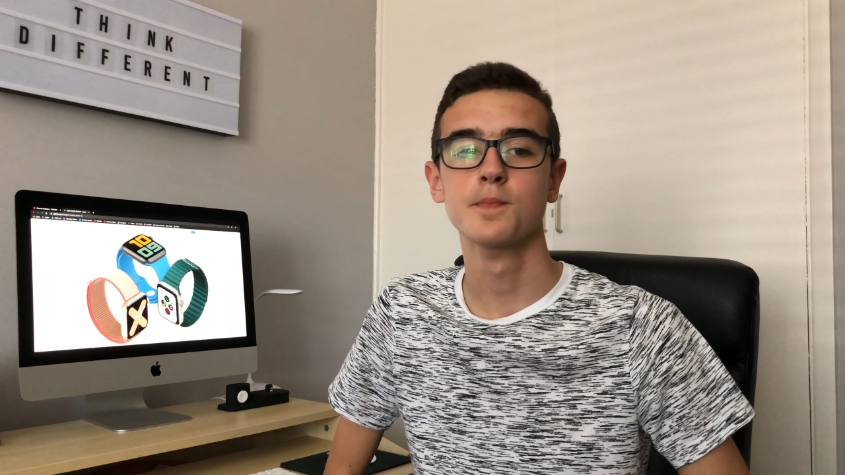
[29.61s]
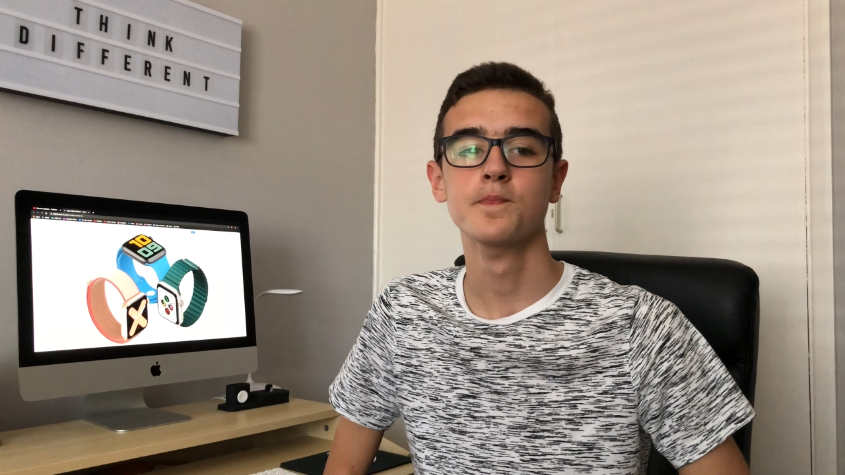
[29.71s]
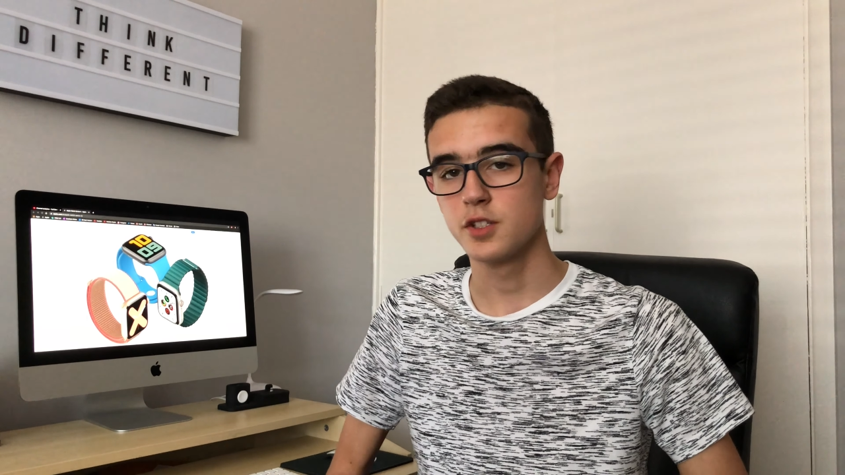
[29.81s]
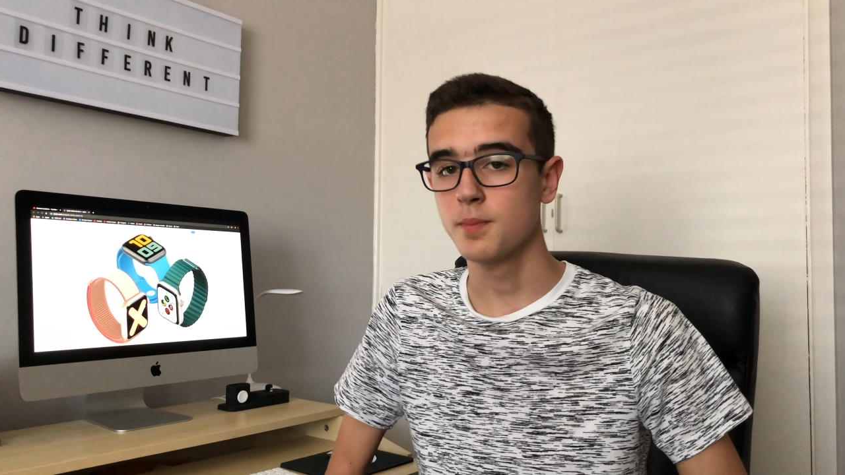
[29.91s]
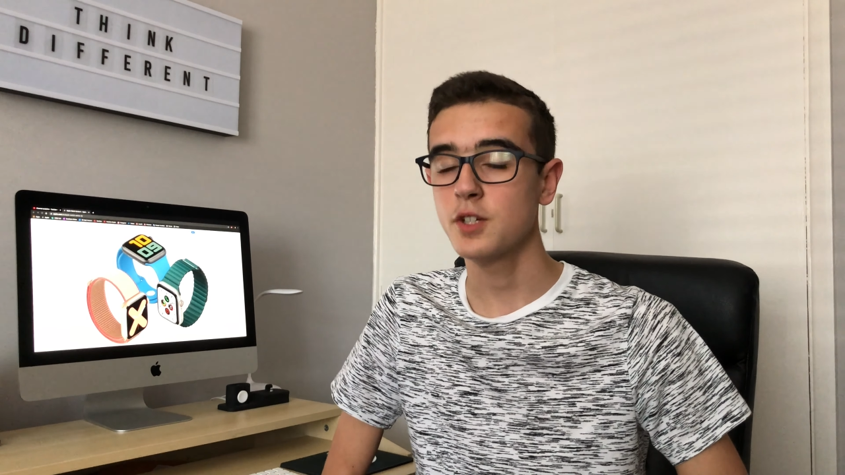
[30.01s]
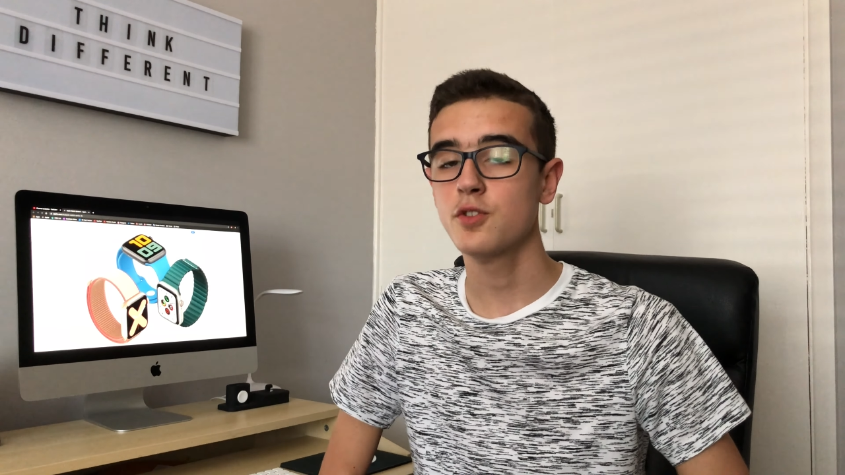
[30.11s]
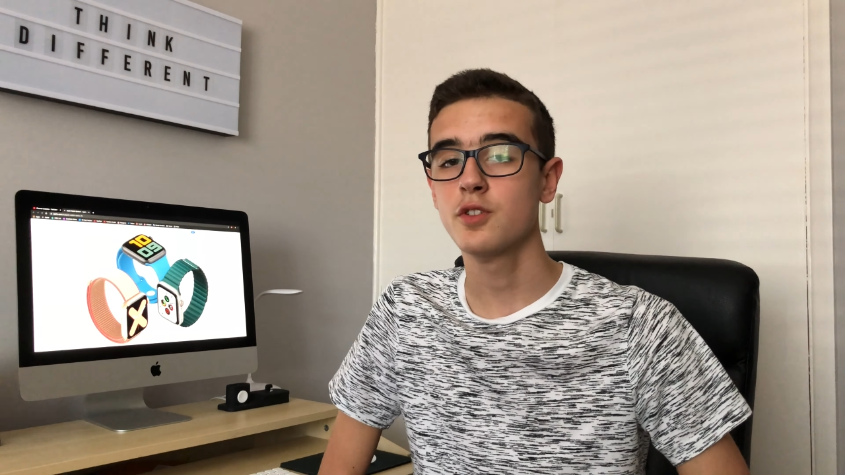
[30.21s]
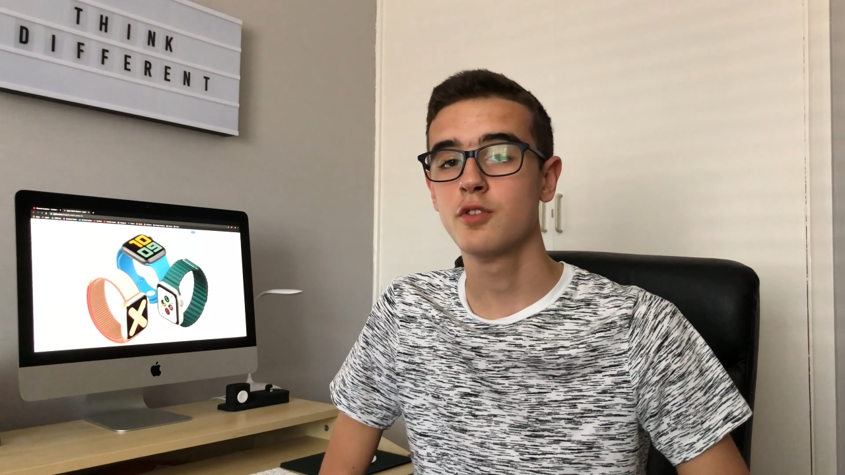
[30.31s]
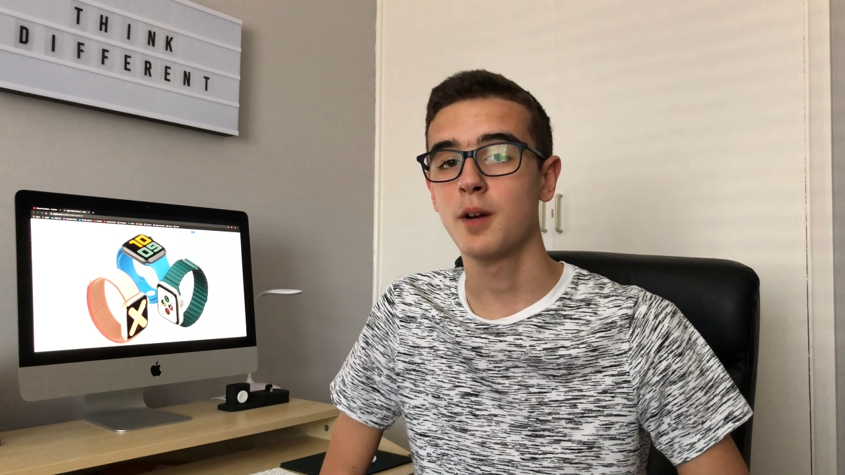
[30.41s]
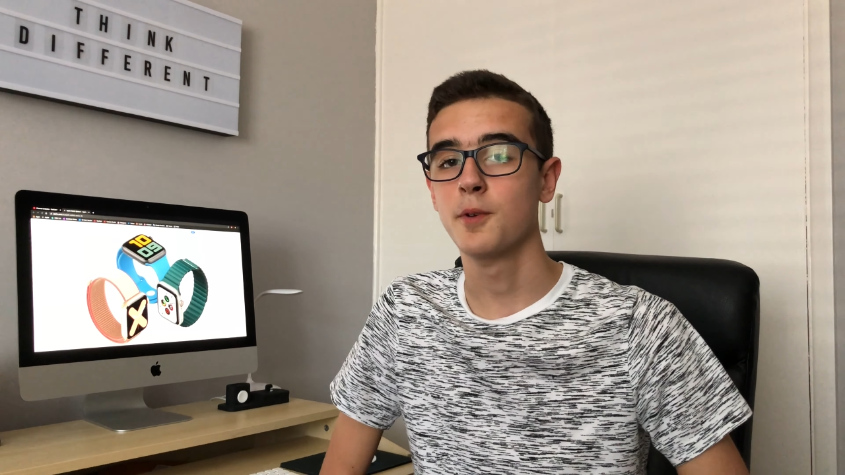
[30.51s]
So make sure to
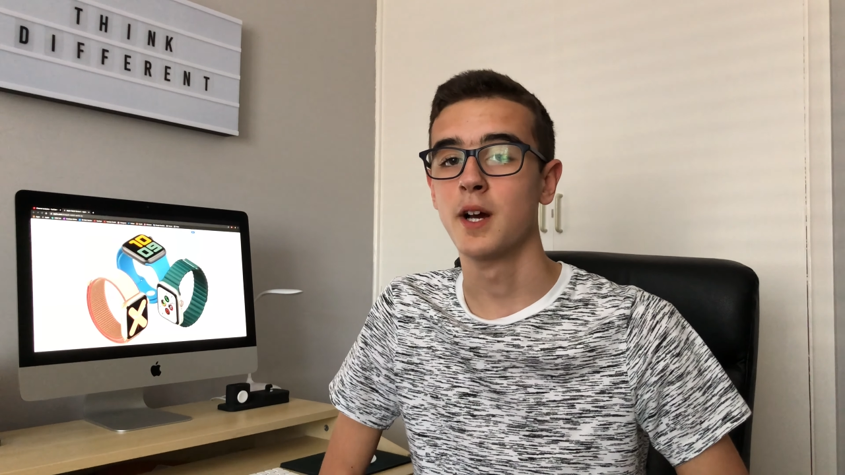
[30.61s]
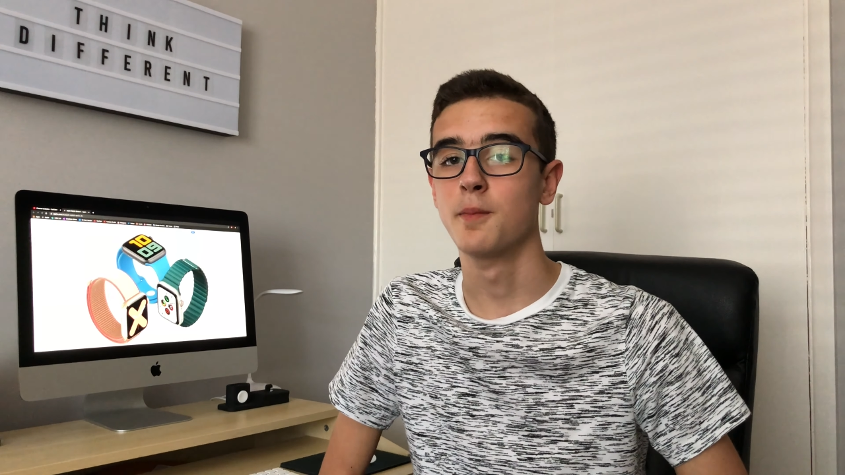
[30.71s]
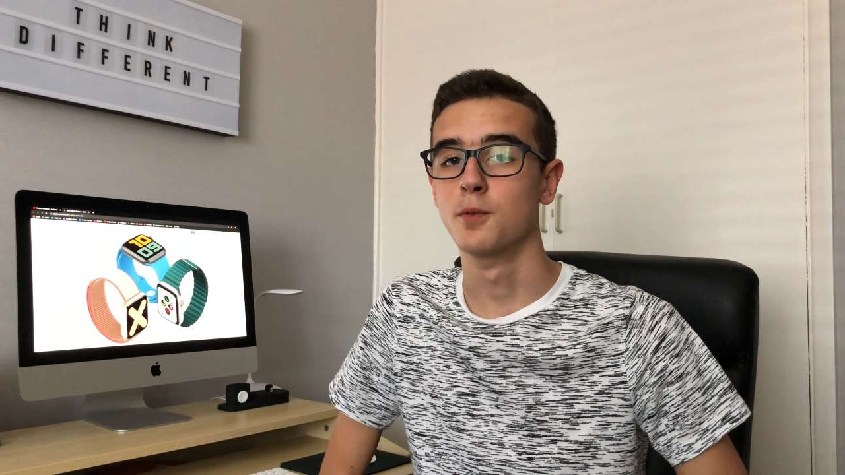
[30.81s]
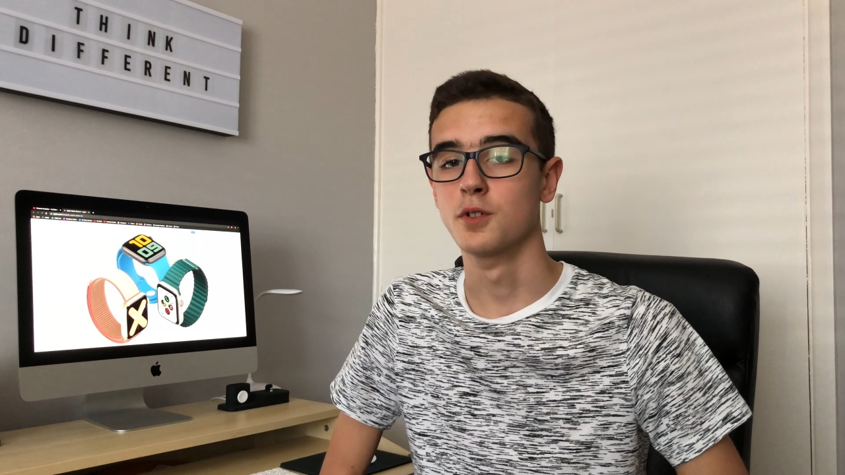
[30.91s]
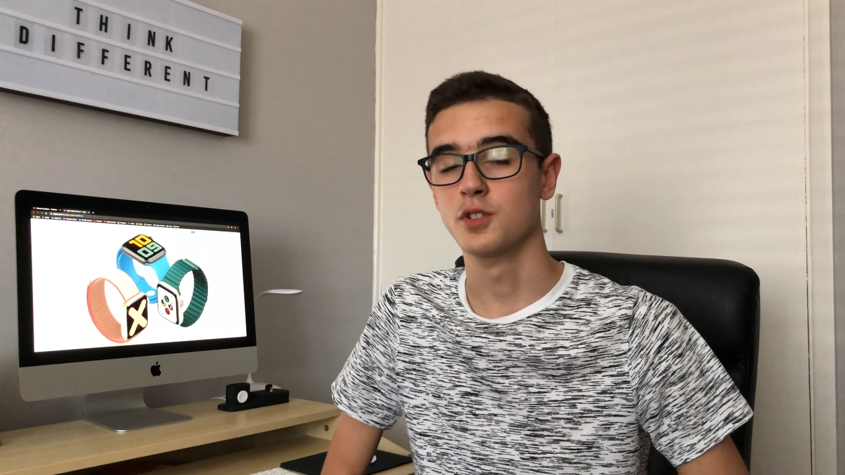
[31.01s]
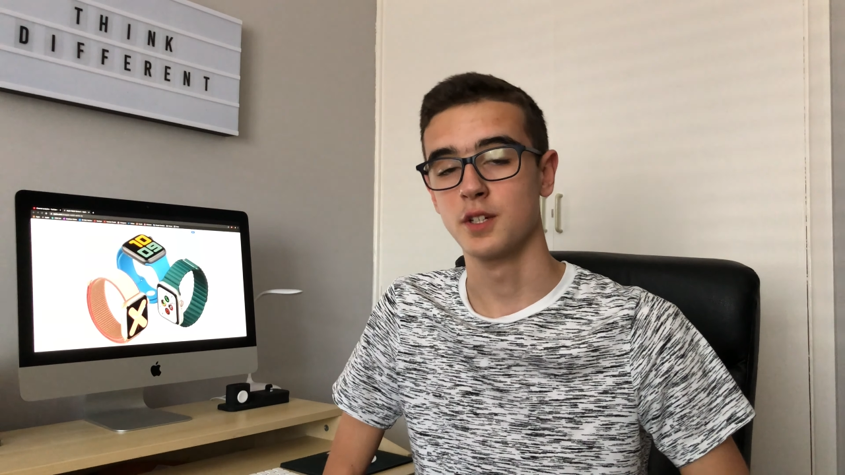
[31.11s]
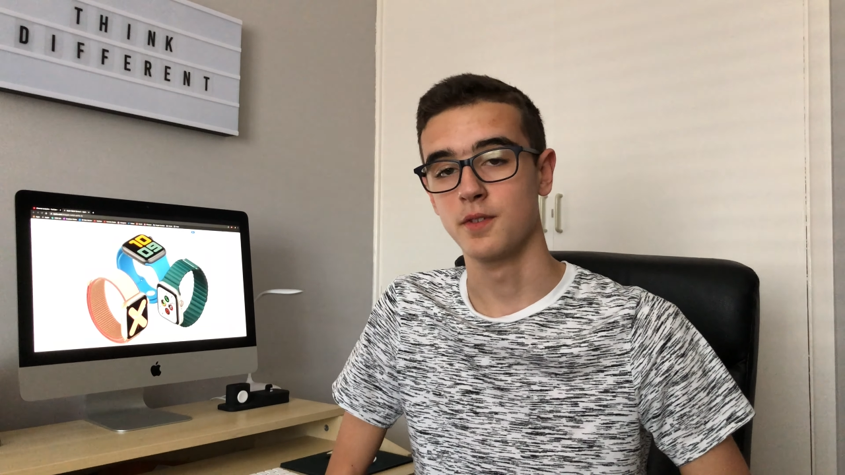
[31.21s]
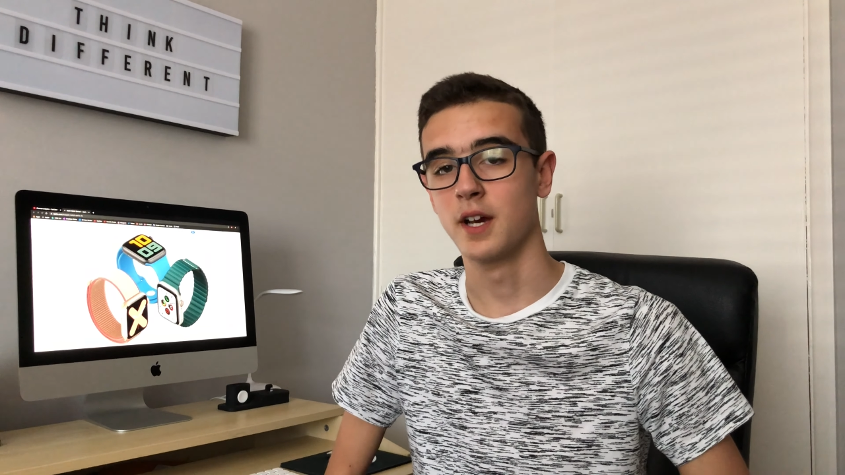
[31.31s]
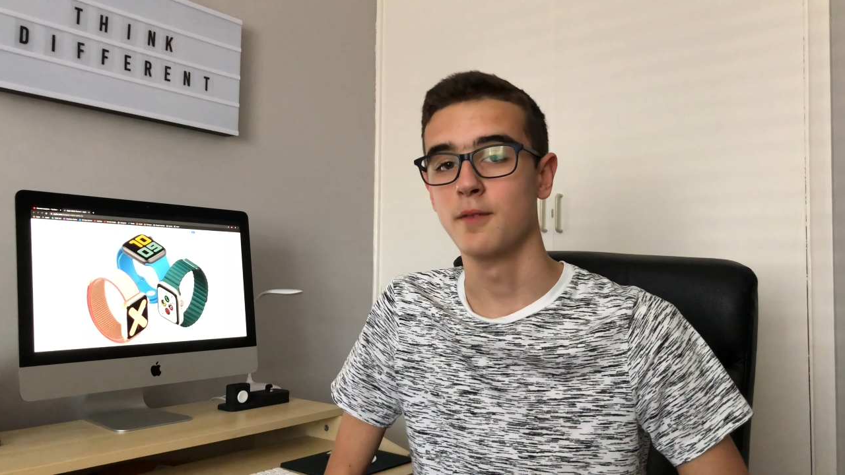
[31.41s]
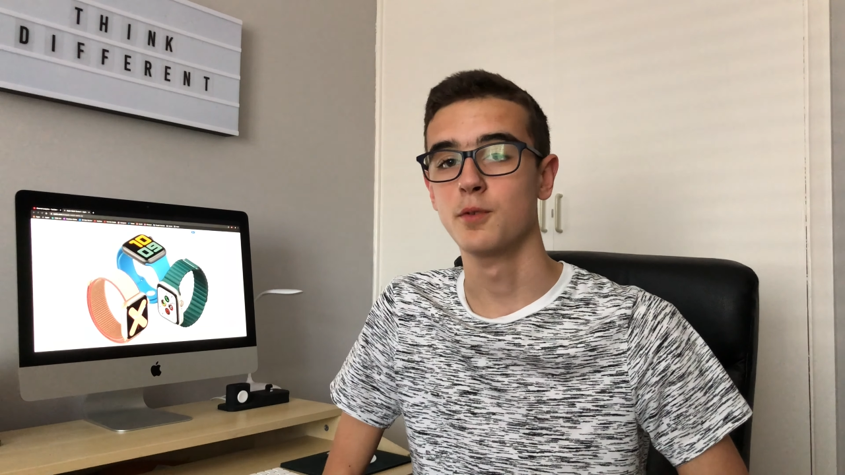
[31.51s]
grab your Apple Watch if
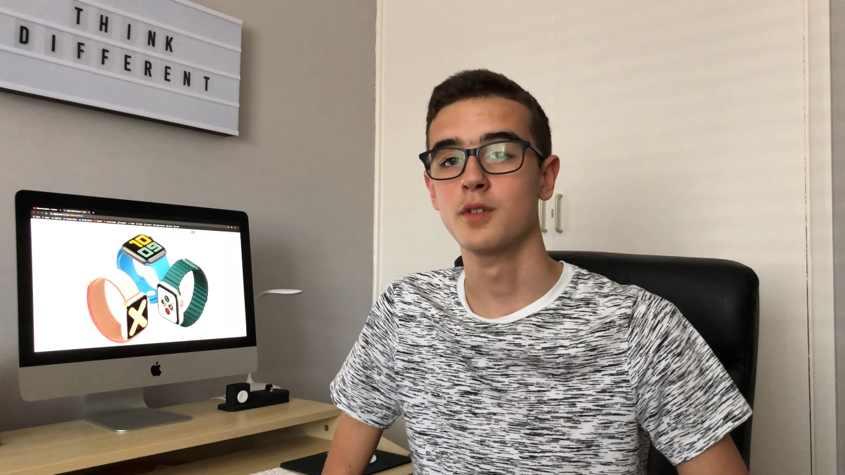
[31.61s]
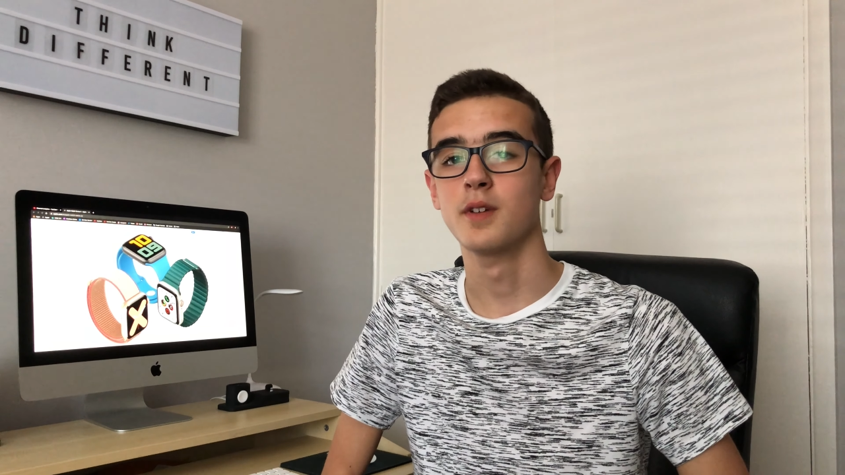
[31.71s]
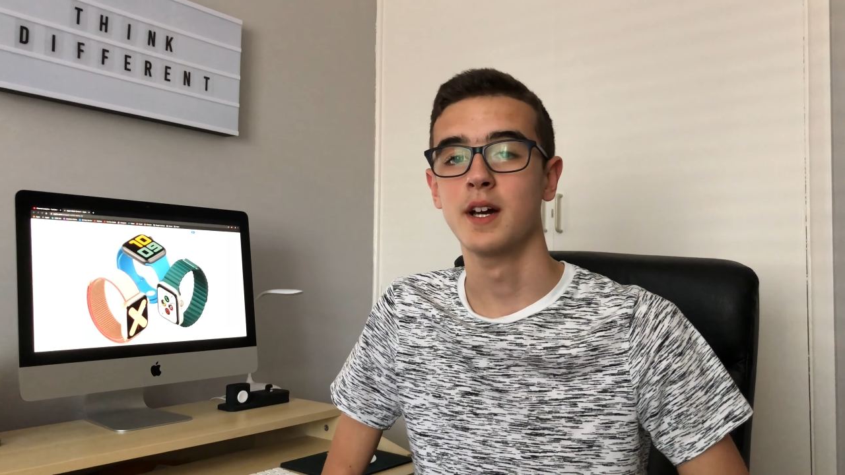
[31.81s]
you have one,